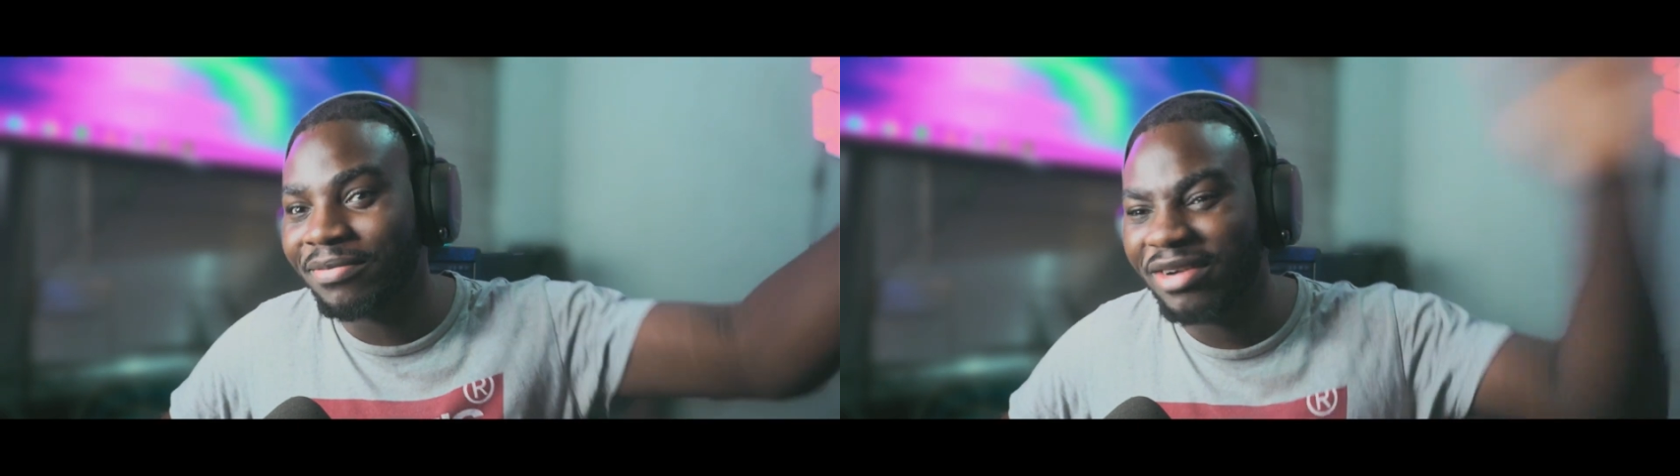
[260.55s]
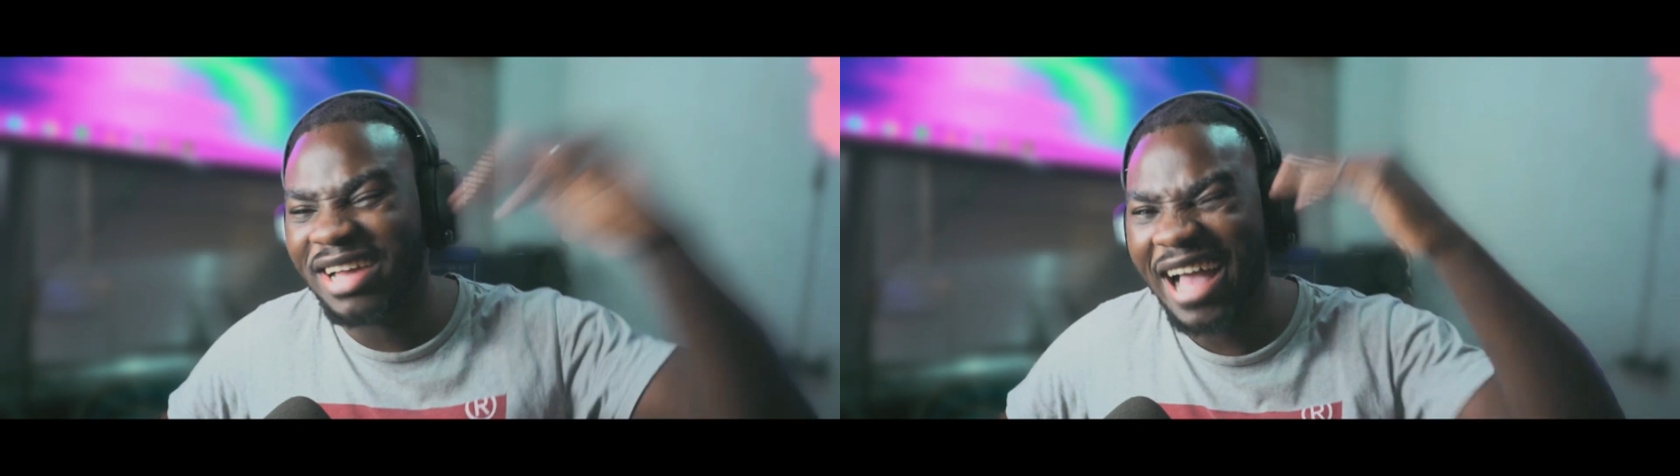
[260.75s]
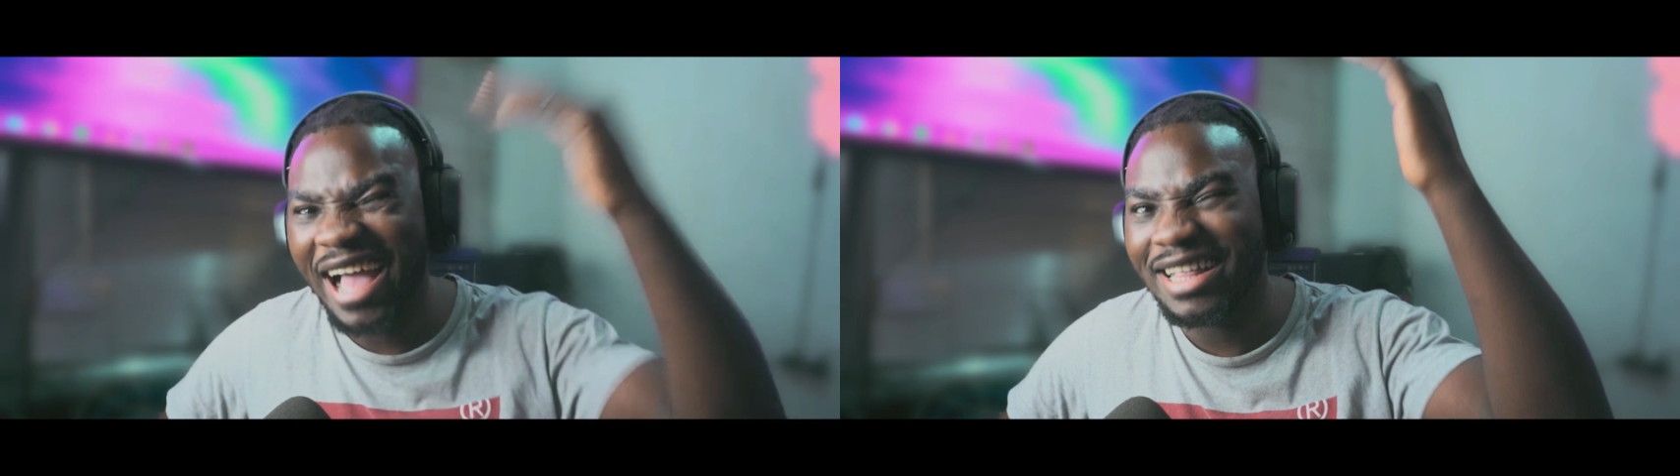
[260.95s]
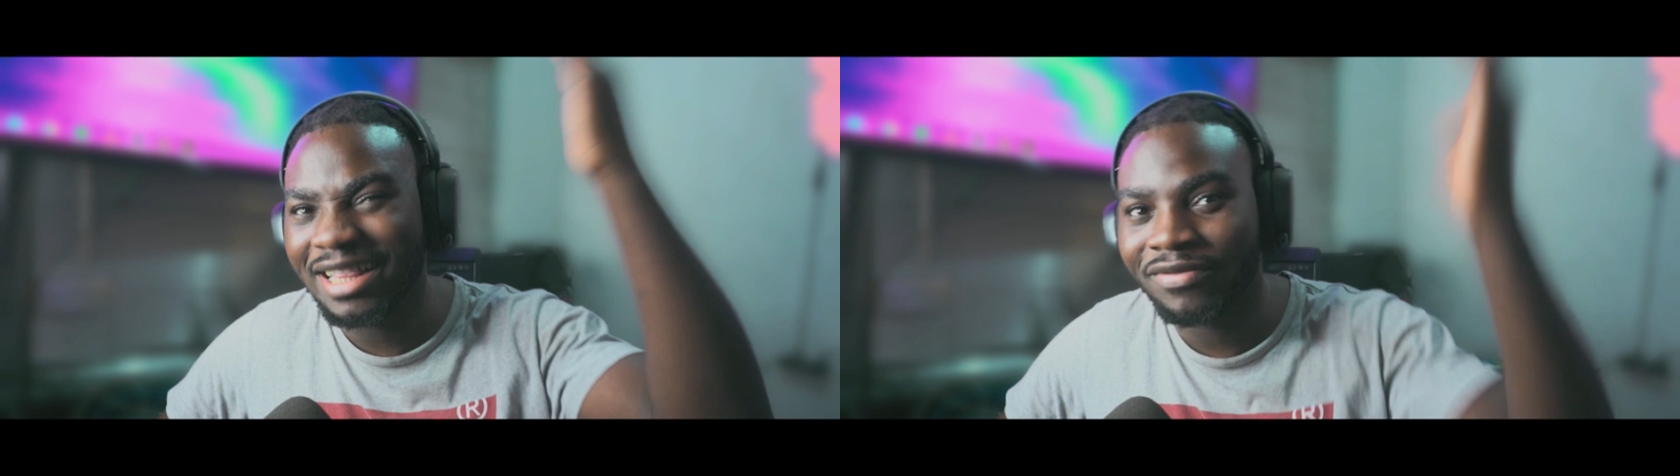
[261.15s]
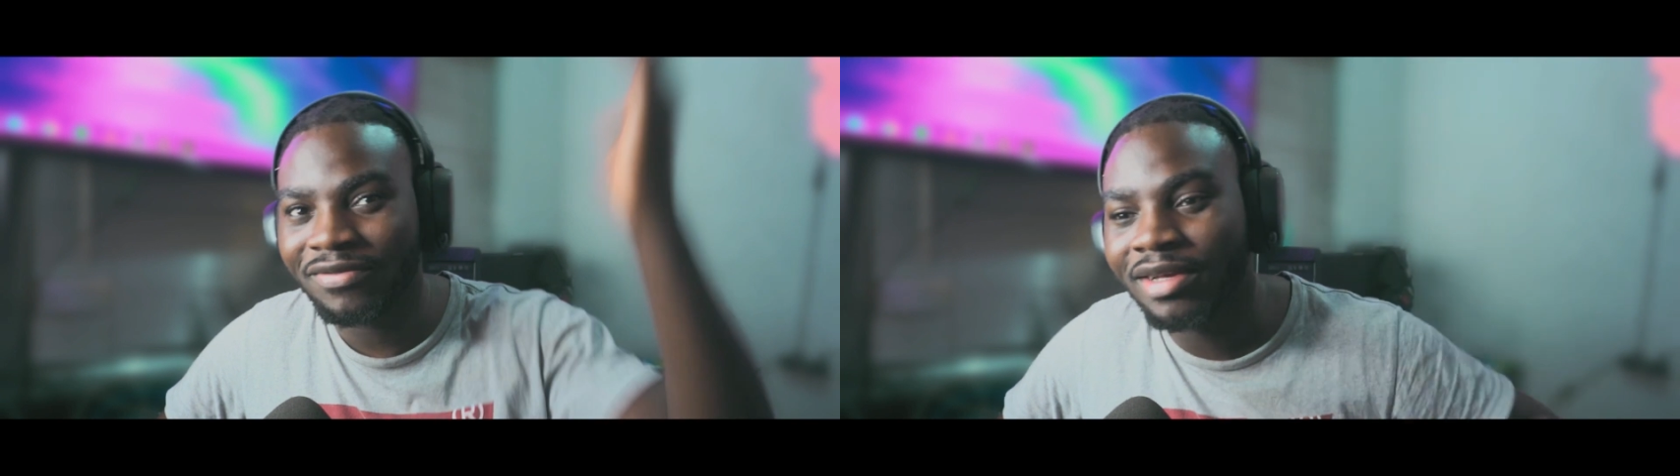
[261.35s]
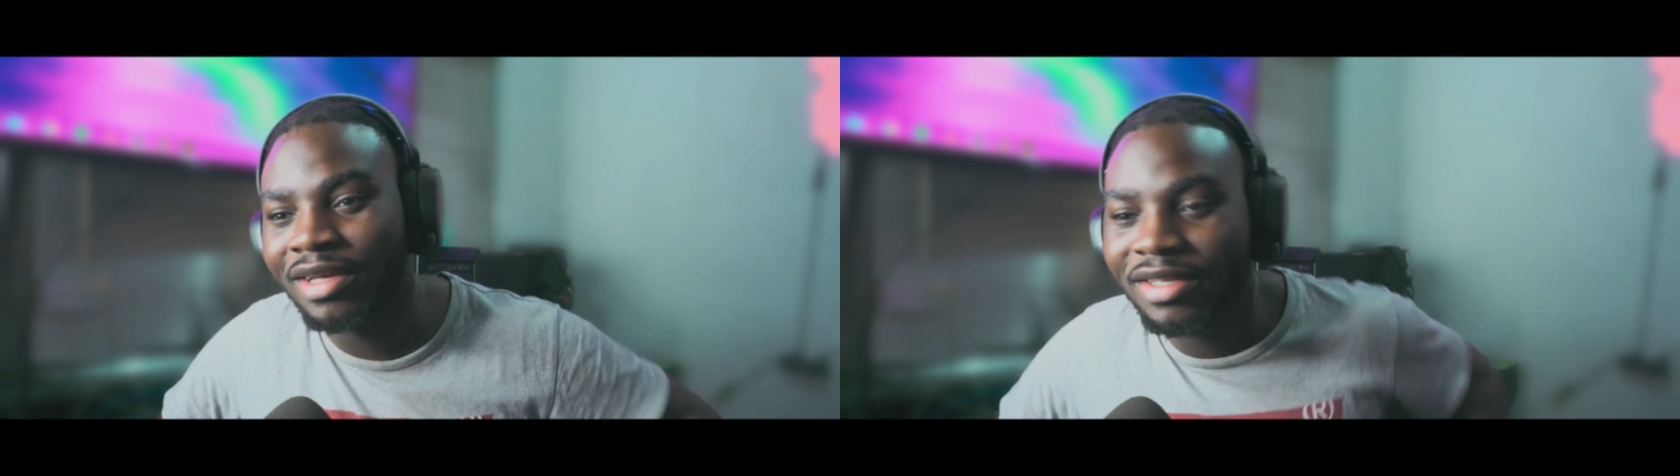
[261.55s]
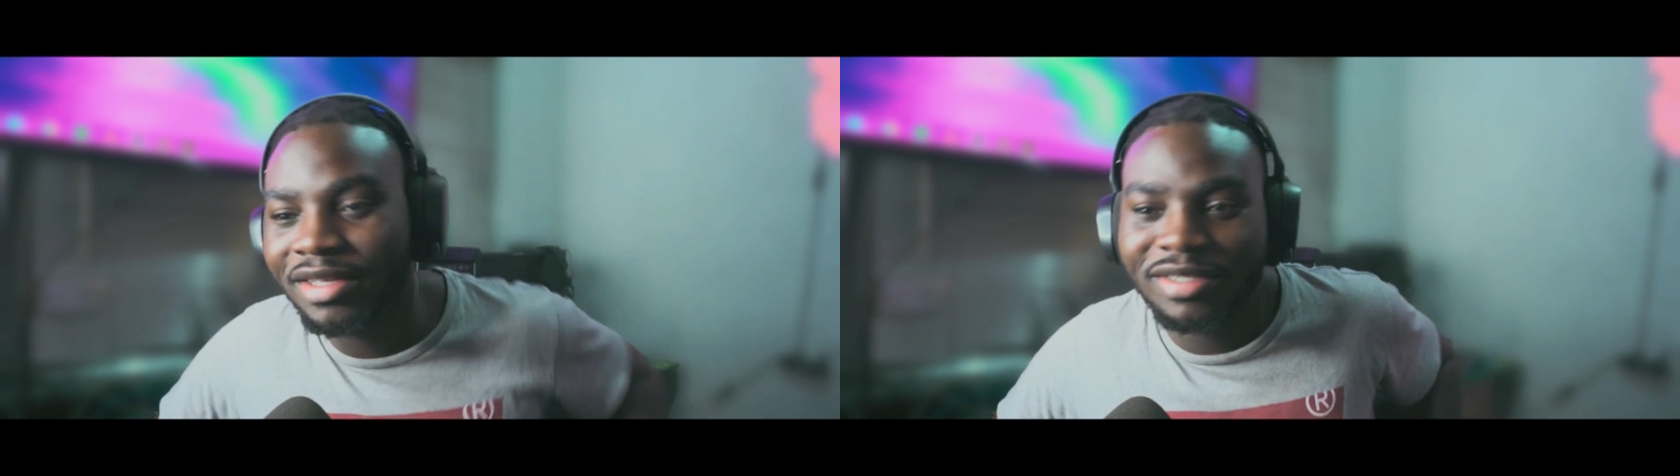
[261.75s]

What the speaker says: but a high level, you